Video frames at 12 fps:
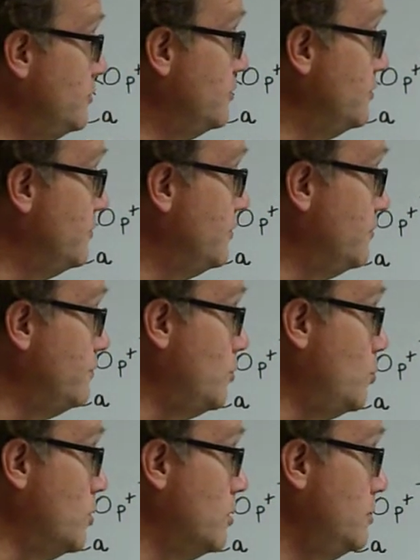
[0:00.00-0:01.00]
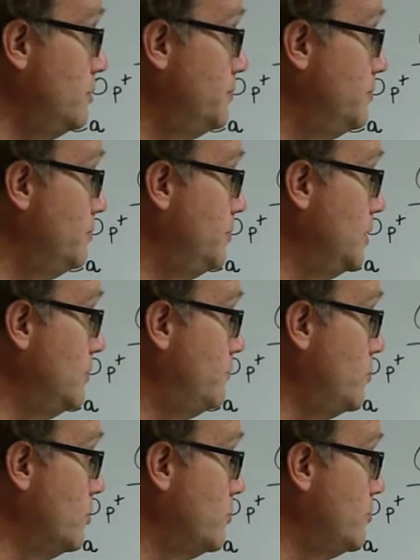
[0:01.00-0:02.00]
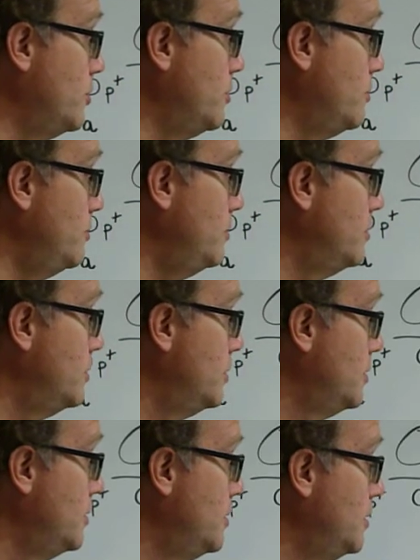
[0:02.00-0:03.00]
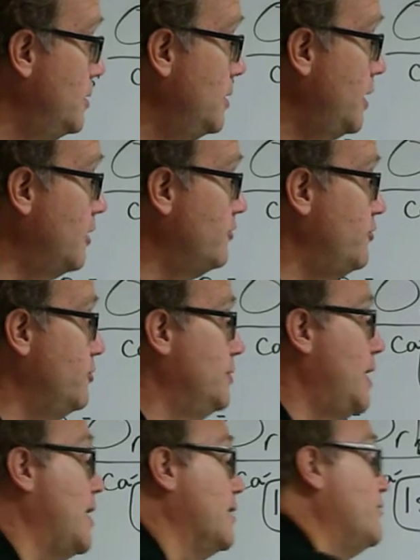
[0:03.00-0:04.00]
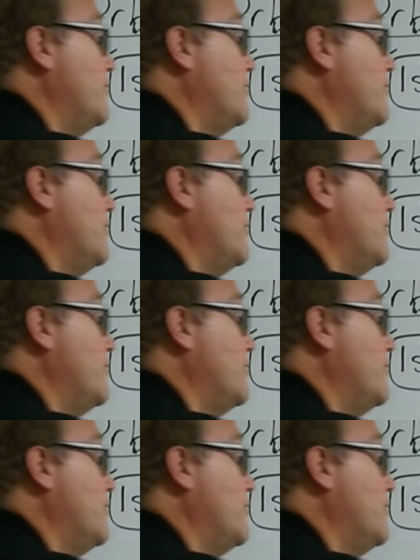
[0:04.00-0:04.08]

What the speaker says: is the 4, would be the fourth row, has 2 dots.